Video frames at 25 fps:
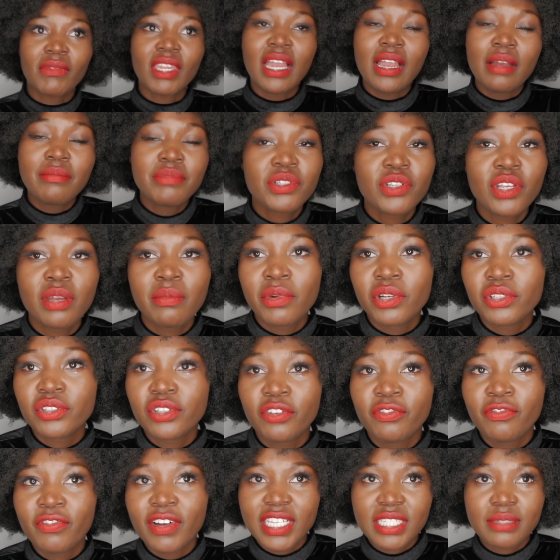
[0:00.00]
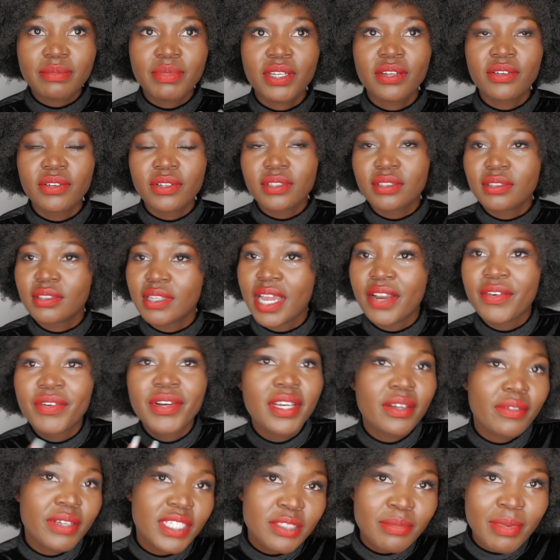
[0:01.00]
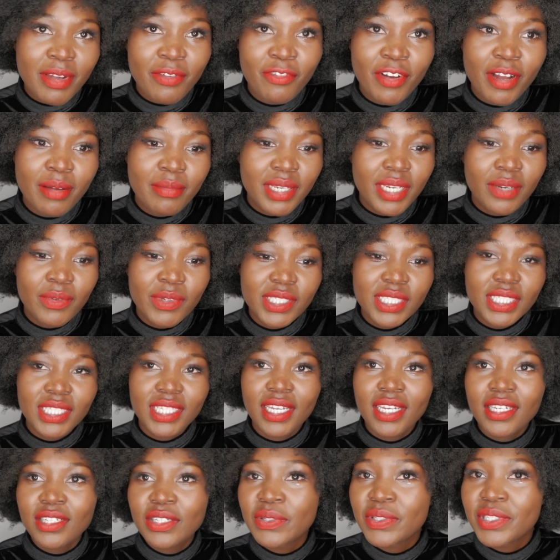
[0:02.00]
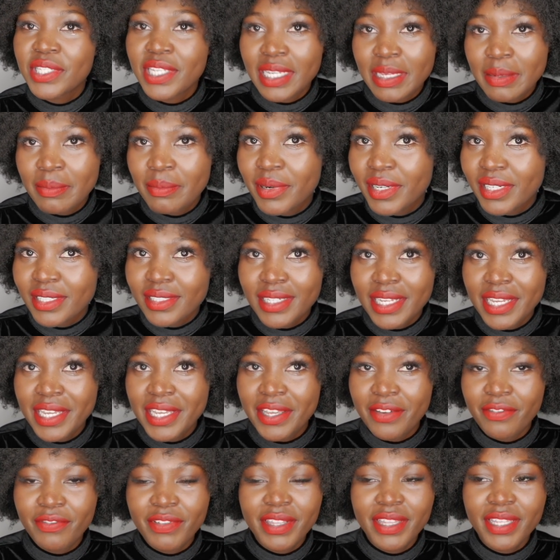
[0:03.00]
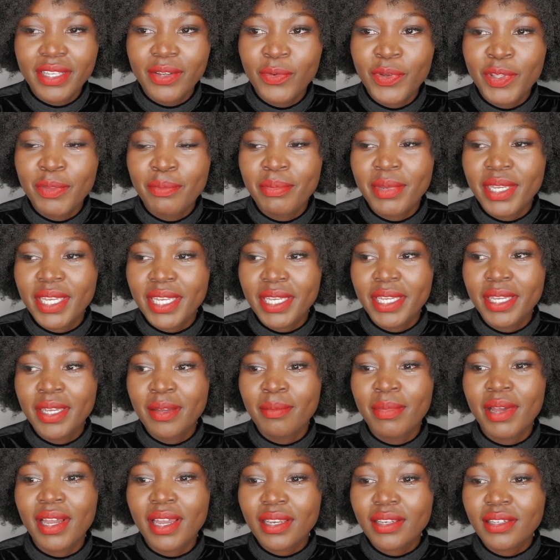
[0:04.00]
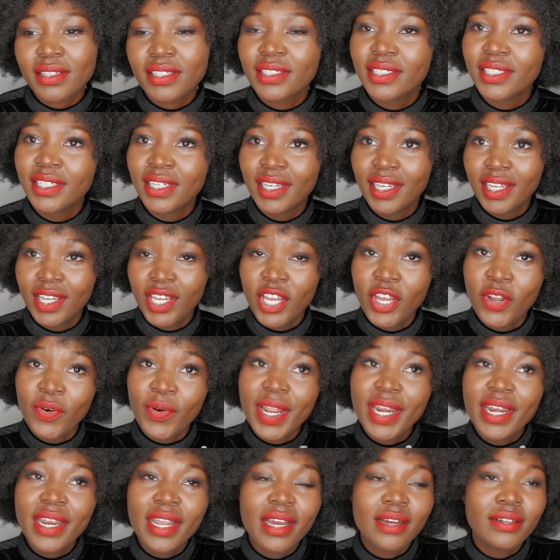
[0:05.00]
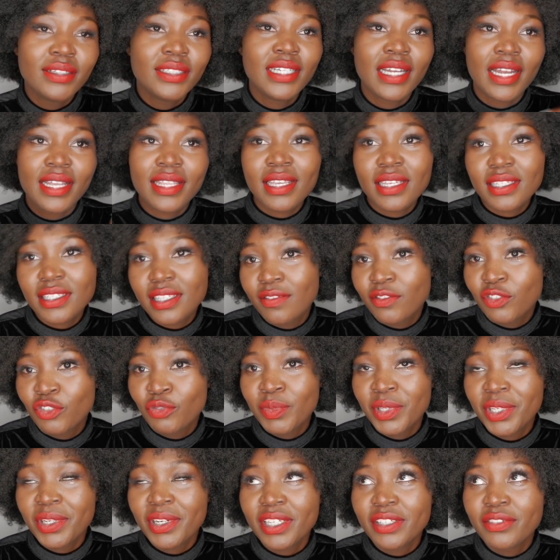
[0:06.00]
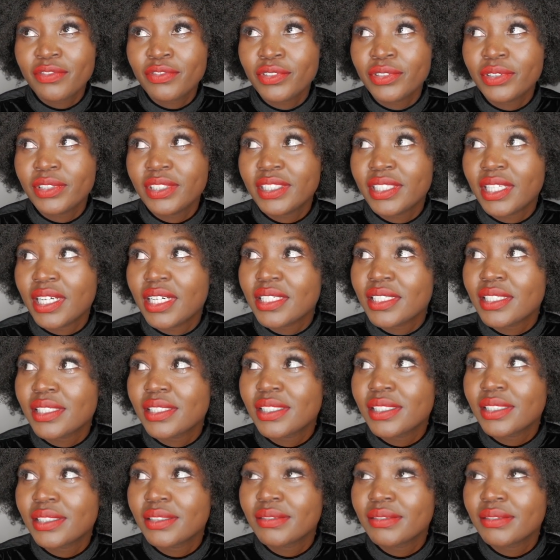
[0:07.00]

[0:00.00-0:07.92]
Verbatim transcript: I'm so emotional first because I really wish my family was here to celebrate everything with me but right now I just have to be grateful that